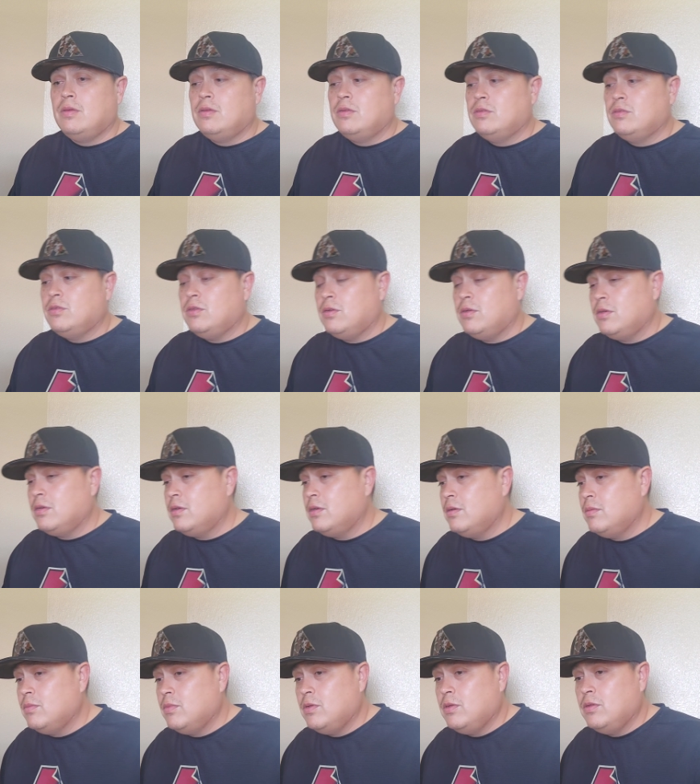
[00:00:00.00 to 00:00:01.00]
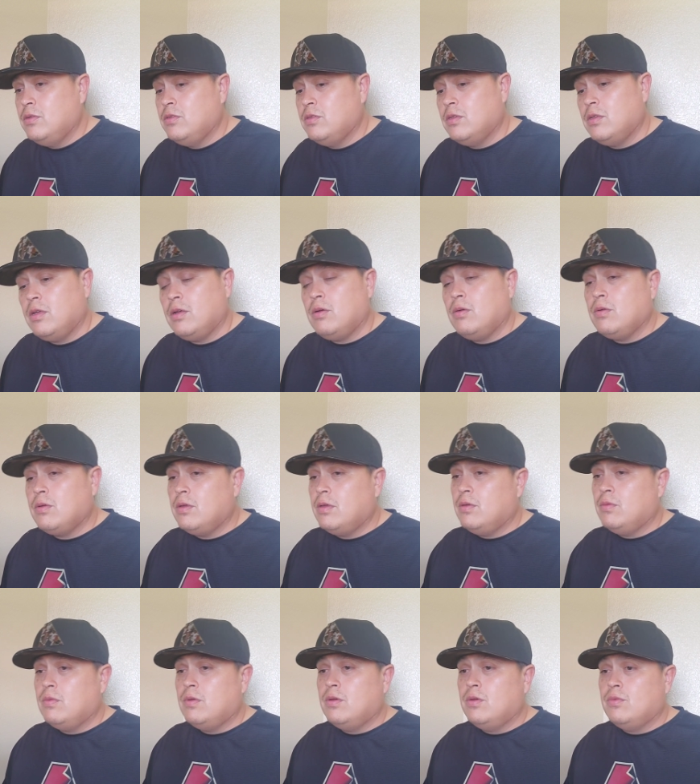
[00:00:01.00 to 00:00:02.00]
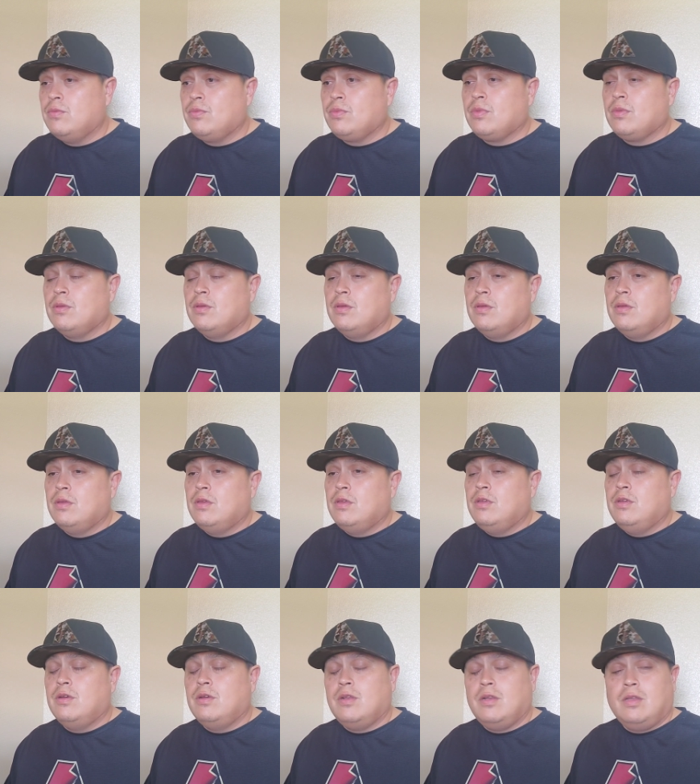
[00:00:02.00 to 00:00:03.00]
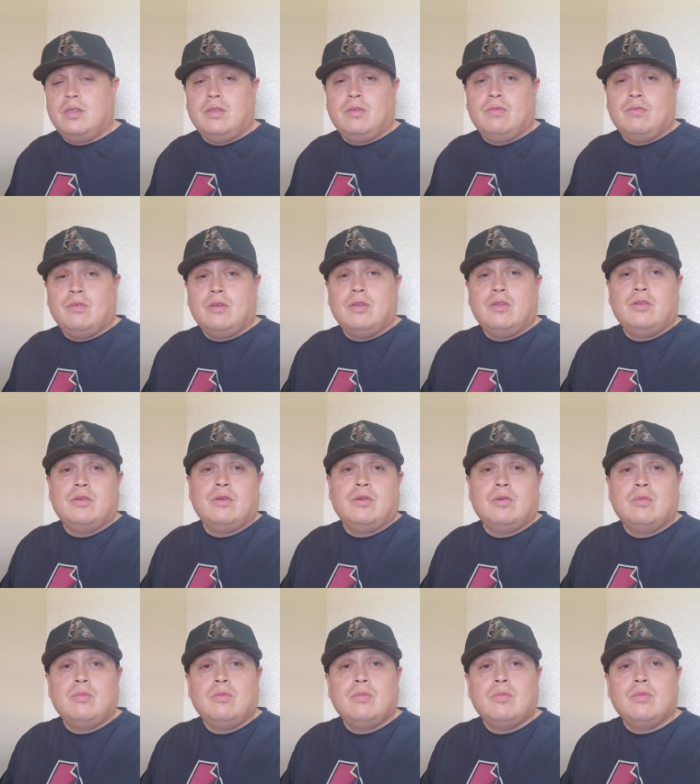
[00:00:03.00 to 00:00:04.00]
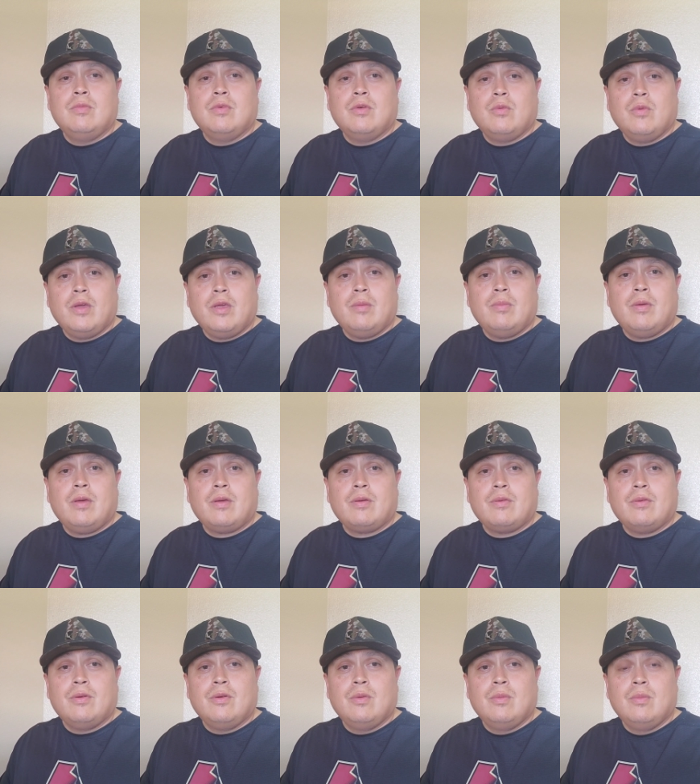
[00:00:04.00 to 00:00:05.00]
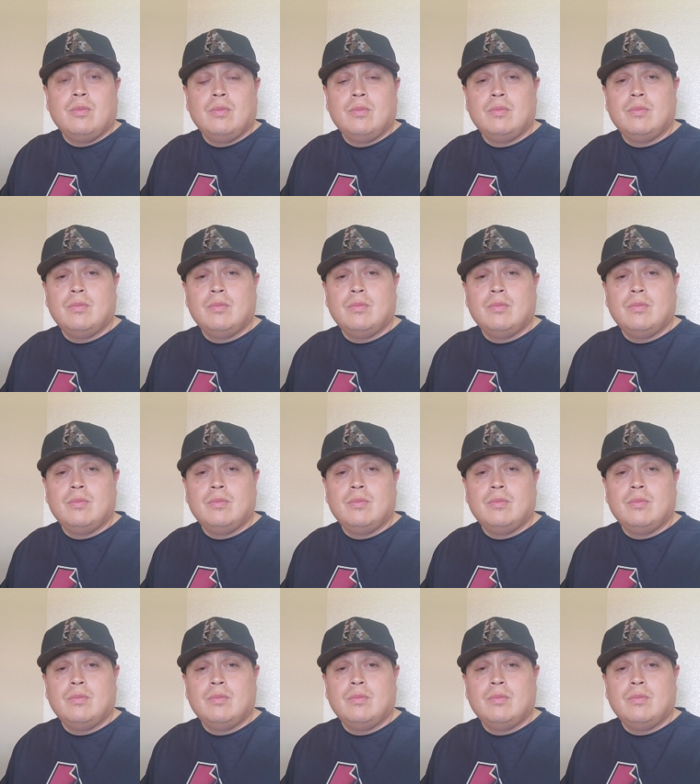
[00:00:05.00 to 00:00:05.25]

So the company's like, okay, well, you're gonna have to find your own way back home.